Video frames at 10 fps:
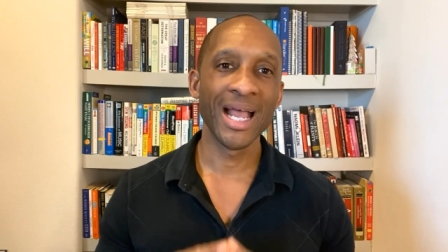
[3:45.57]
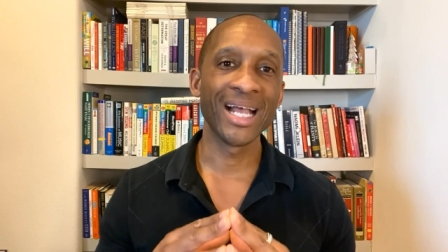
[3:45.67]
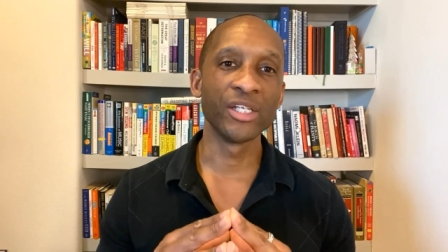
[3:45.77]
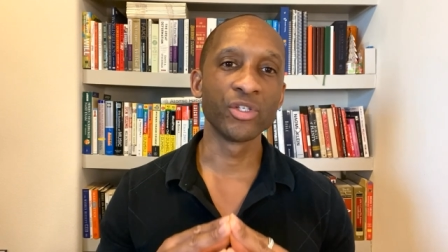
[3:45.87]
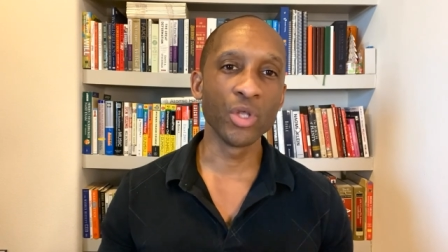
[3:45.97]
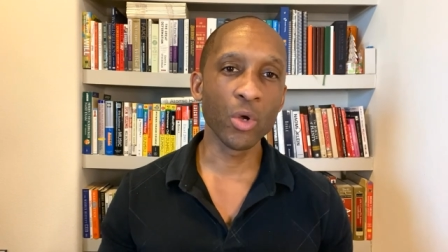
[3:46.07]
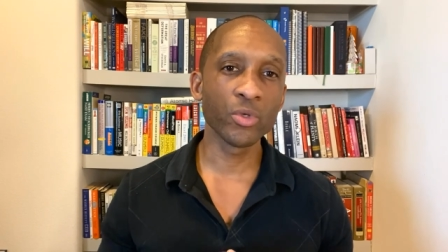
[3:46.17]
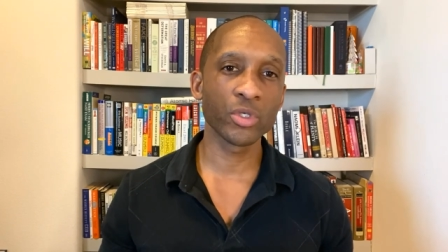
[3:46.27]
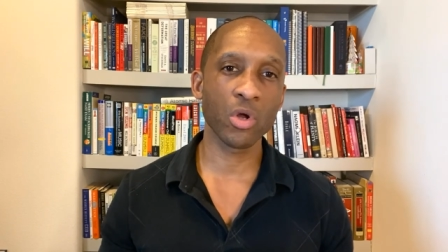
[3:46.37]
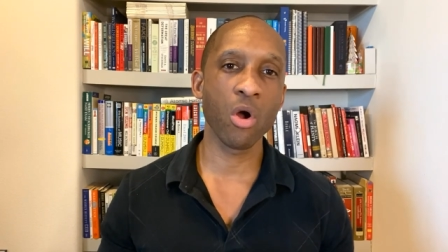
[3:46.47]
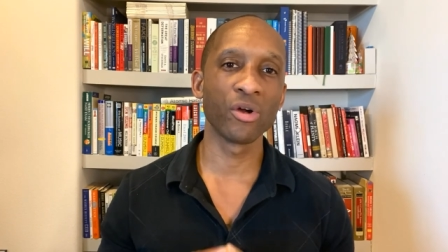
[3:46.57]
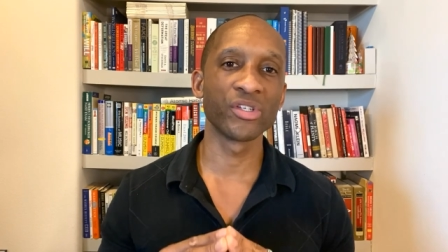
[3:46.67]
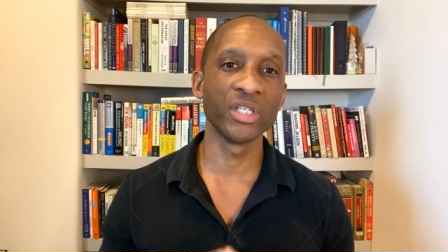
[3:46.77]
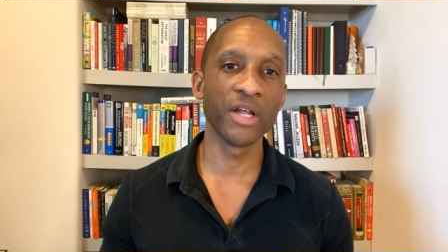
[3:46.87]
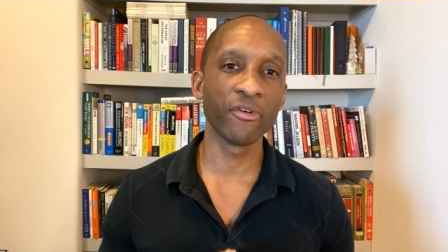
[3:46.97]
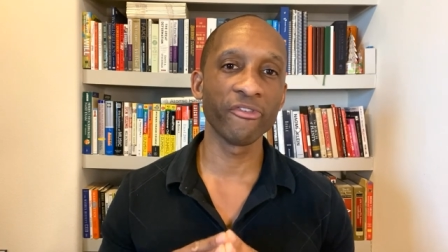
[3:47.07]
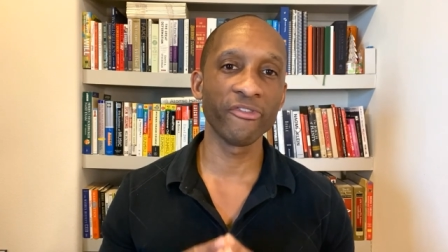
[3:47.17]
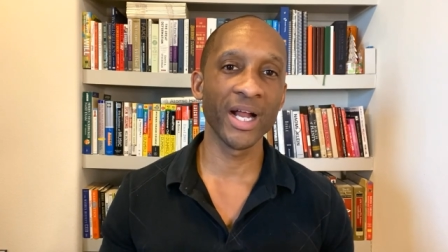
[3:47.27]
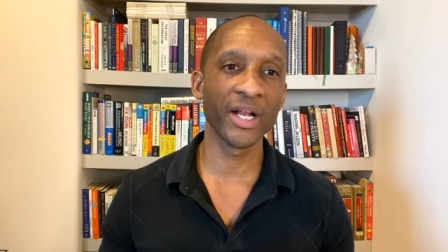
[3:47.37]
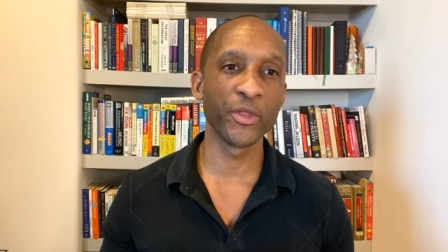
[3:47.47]
as those cars never
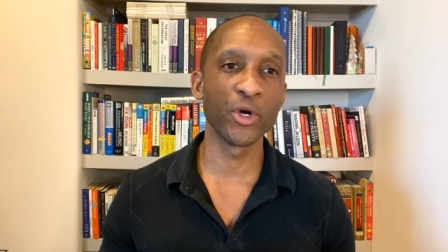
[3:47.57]
find